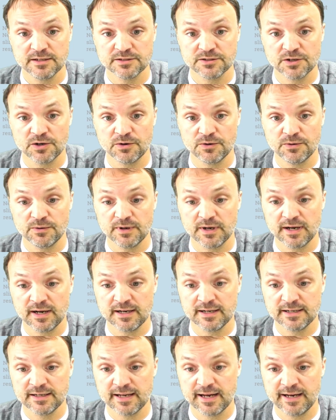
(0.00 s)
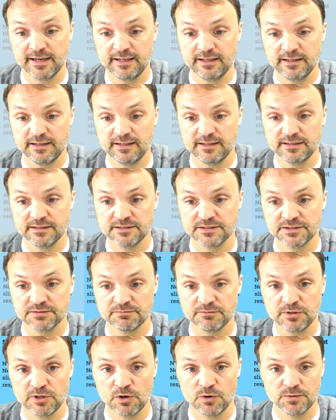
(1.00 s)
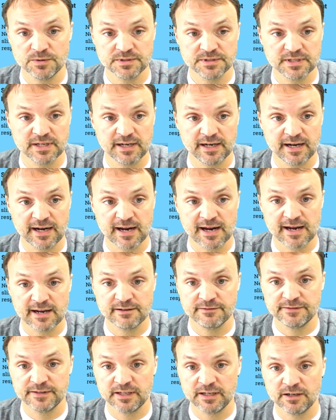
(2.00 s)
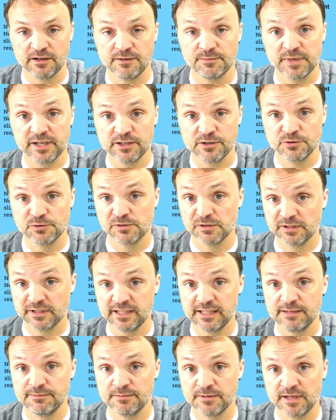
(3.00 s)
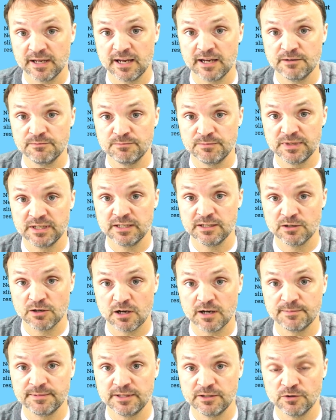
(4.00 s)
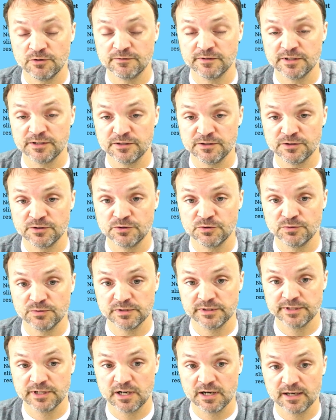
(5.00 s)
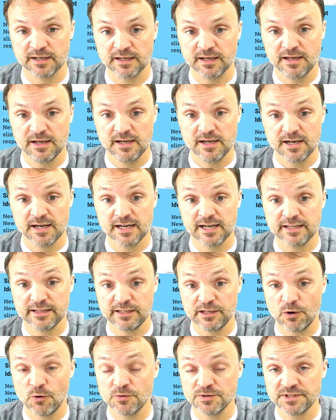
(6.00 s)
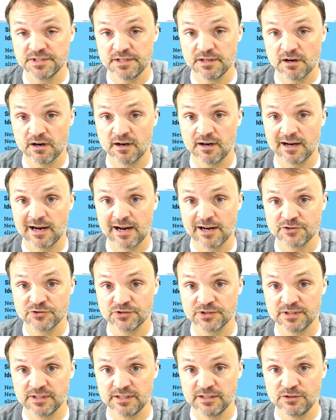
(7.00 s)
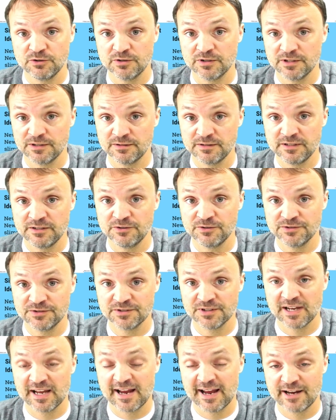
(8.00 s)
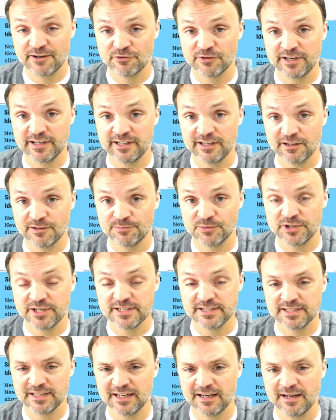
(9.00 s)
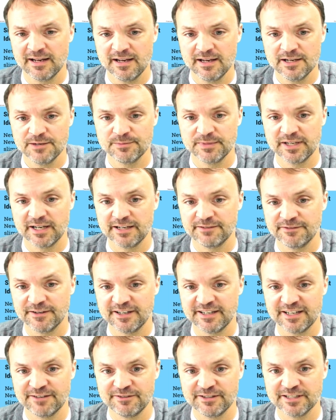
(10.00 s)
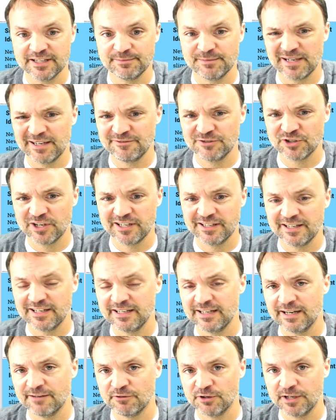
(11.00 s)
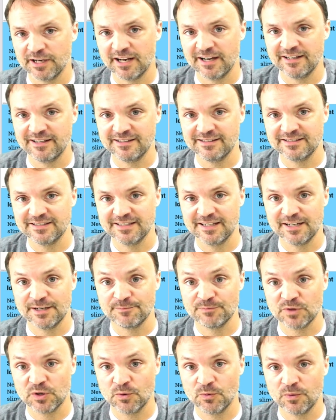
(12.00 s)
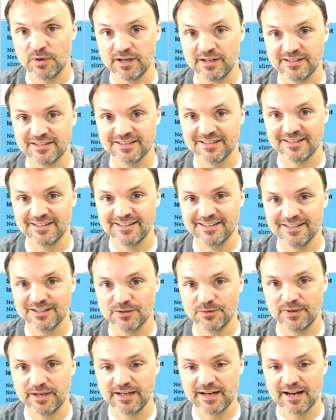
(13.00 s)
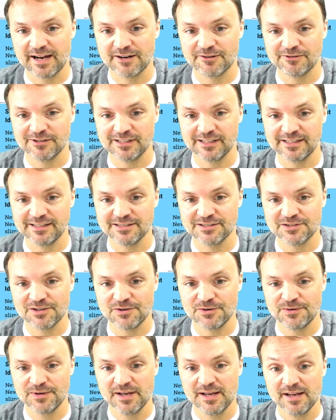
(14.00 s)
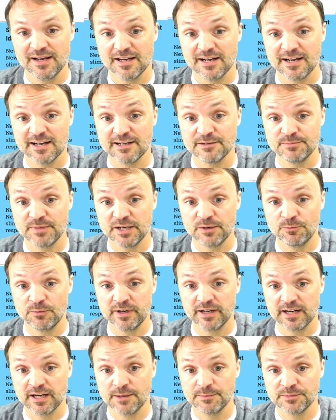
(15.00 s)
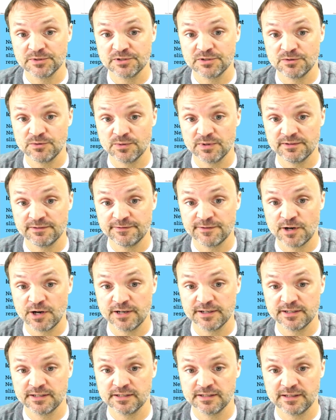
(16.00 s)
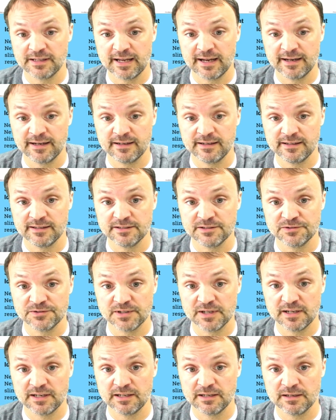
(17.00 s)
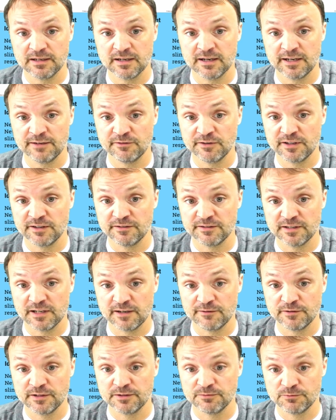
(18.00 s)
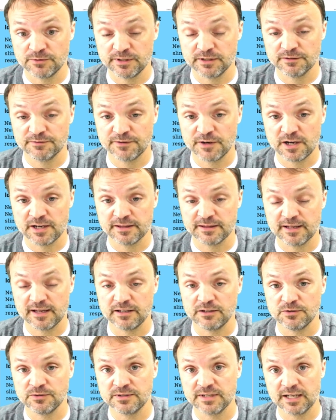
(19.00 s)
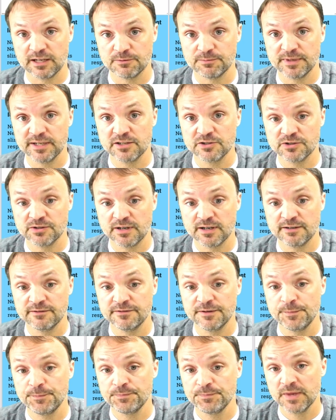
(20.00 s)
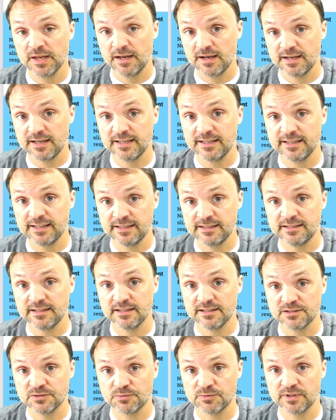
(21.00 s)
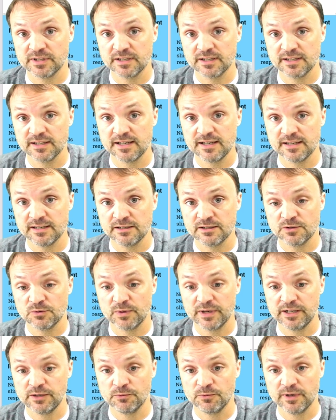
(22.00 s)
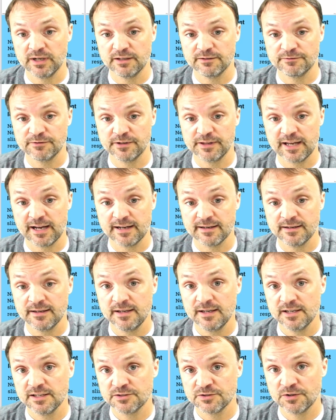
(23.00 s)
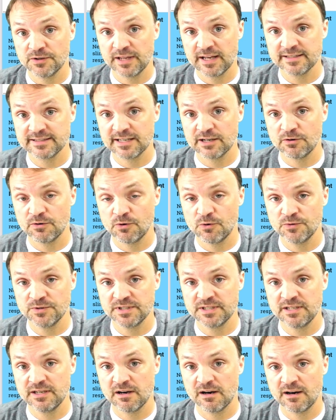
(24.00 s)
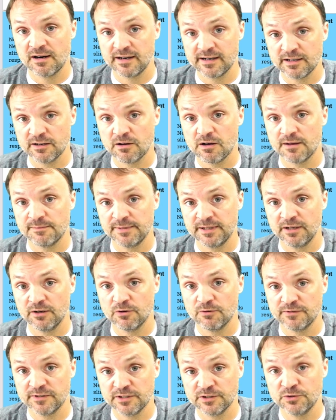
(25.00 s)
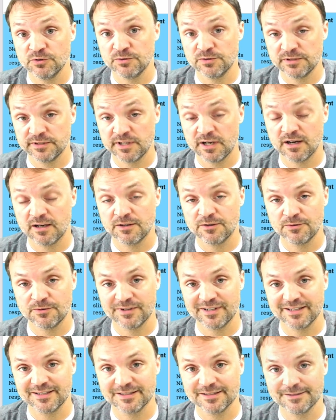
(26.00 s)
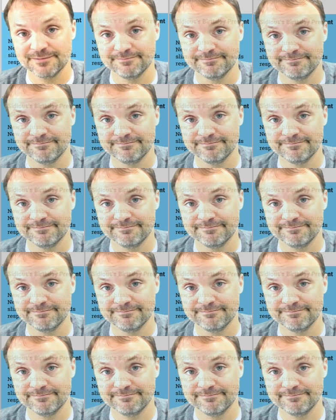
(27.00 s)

So uh, any of these notes that I have here in my Google Keep can be copied over to Google Doc. Uh, the OCR actually, you could use a handwriting or printing, but I find every time I've tried it, I never get it um, quite uh, quite accurately. So, uh, but when it comes to a font that is a kind of a, of a real font that you take a picture of, uh, it does work uh, quite well for that. So that's how OCR and copying over to Google Doc works.